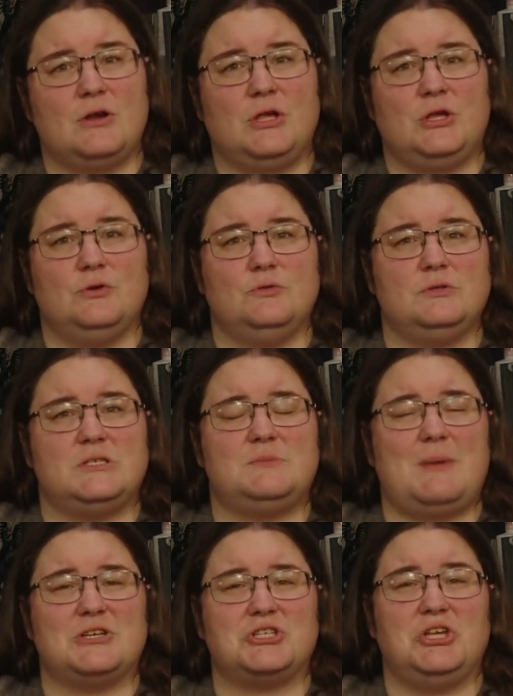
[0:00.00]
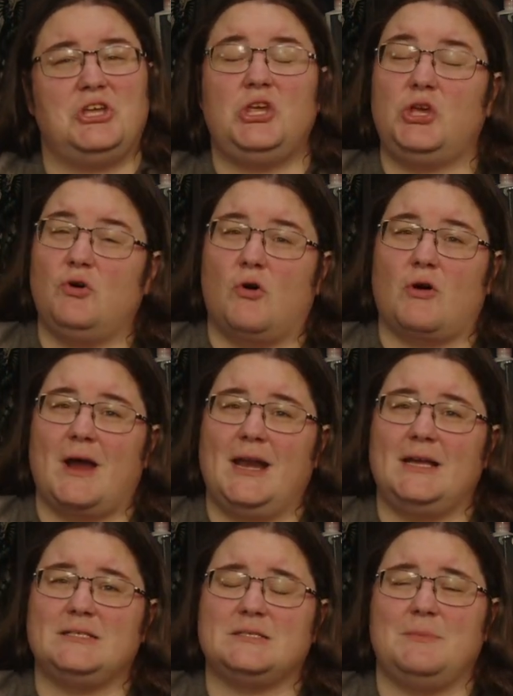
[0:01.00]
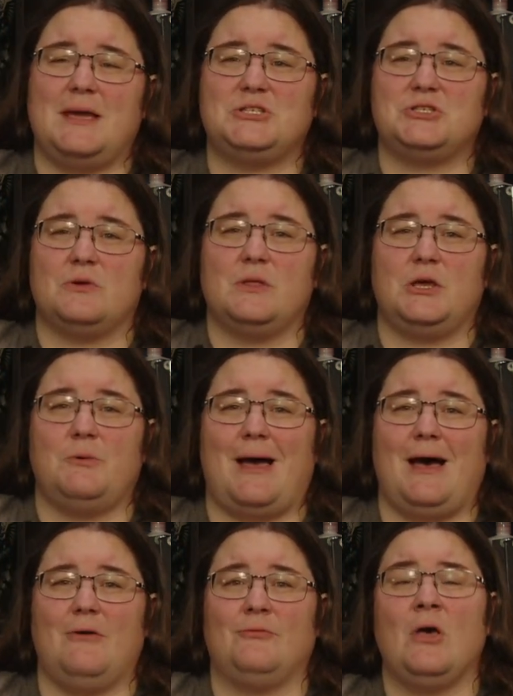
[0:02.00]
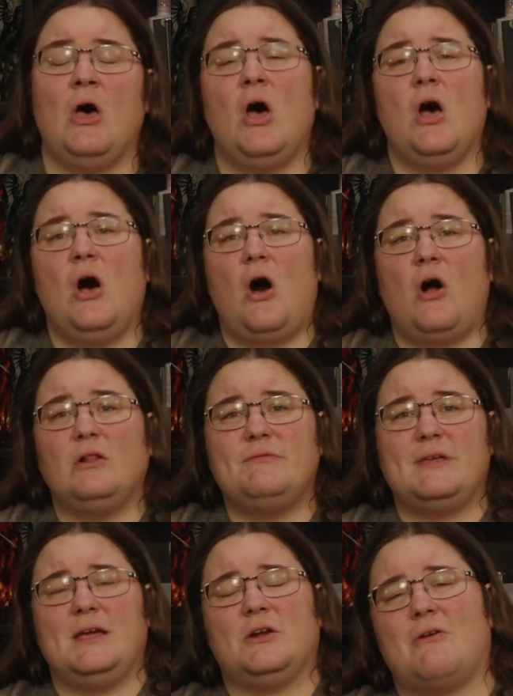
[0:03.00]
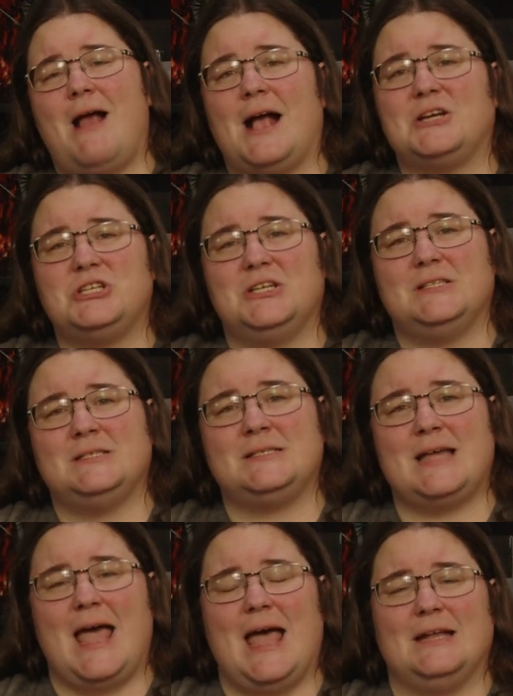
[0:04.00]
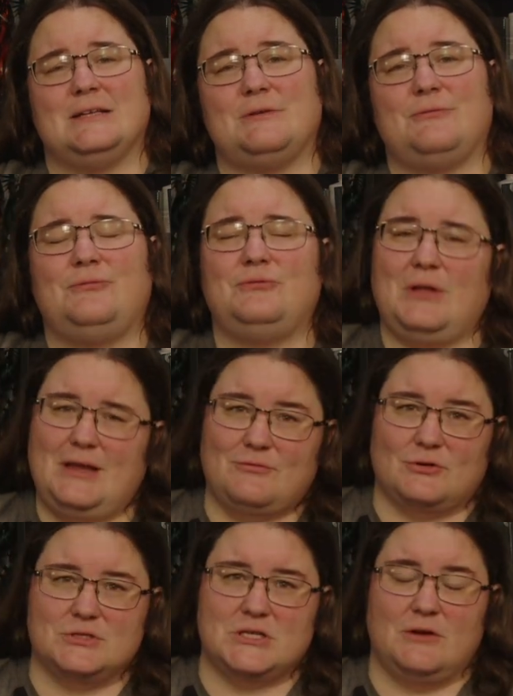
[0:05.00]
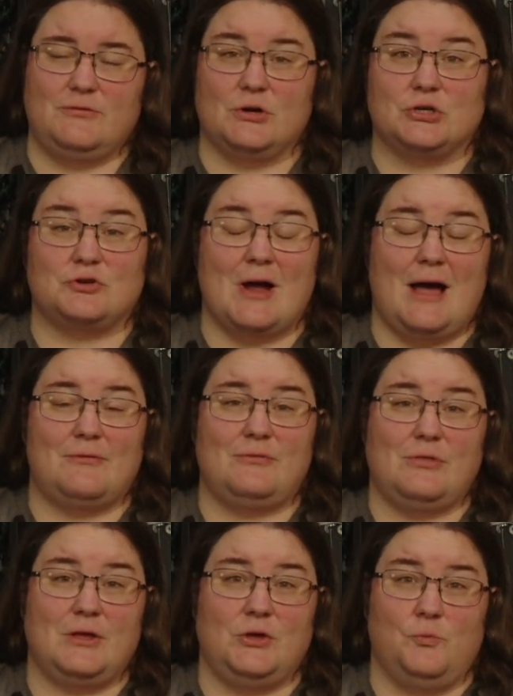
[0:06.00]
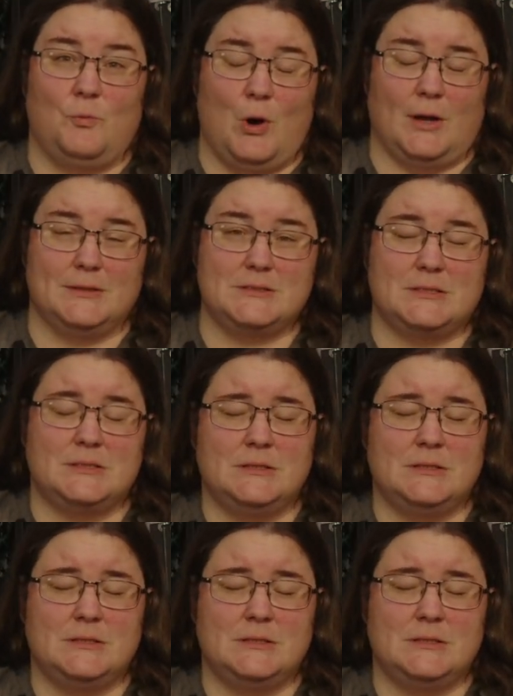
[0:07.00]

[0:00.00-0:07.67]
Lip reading: You specially curate it to make sure that you have all of the interactions and flavors of your draft that you want.